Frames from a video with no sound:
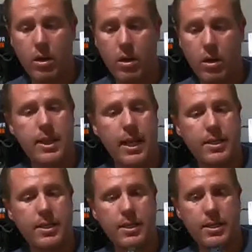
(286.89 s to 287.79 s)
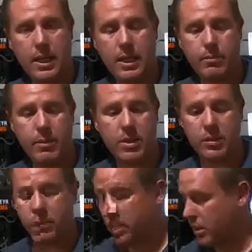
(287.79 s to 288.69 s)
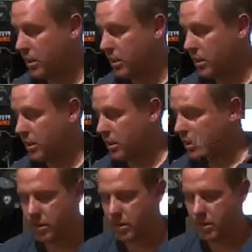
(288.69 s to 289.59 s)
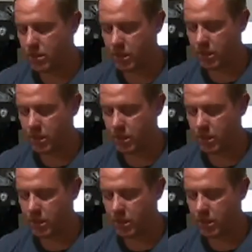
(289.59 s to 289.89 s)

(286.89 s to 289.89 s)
The testing that Miss, which is my partner,